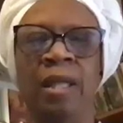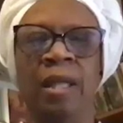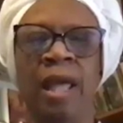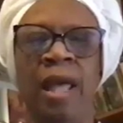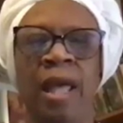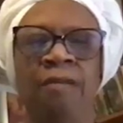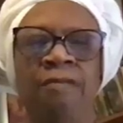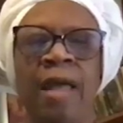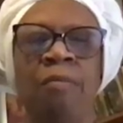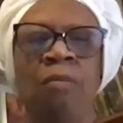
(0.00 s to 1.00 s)
and
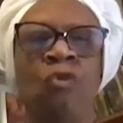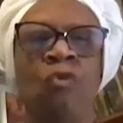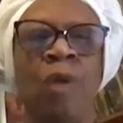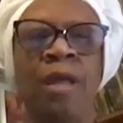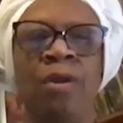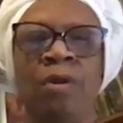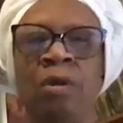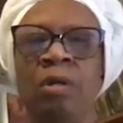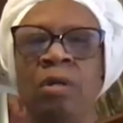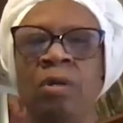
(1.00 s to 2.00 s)
invite greater
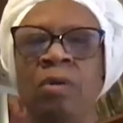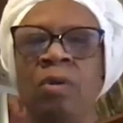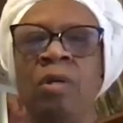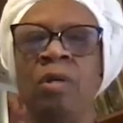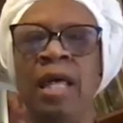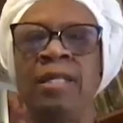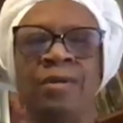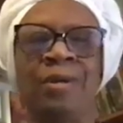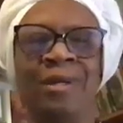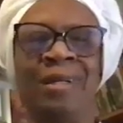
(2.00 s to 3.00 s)
or
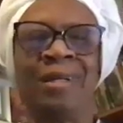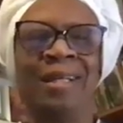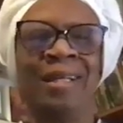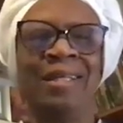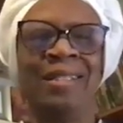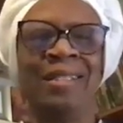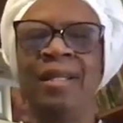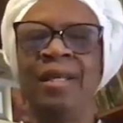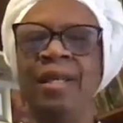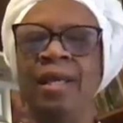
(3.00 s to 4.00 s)
lesser
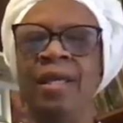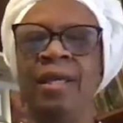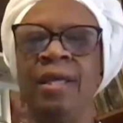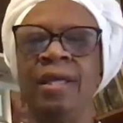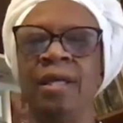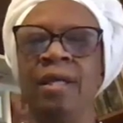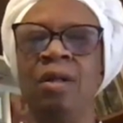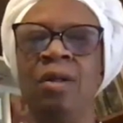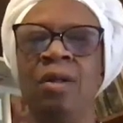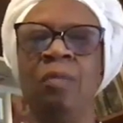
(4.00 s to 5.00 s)
dignity,
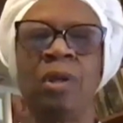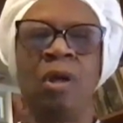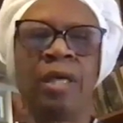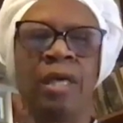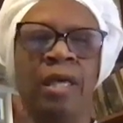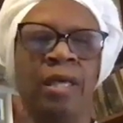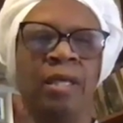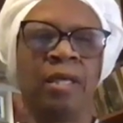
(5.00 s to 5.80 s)
belonging,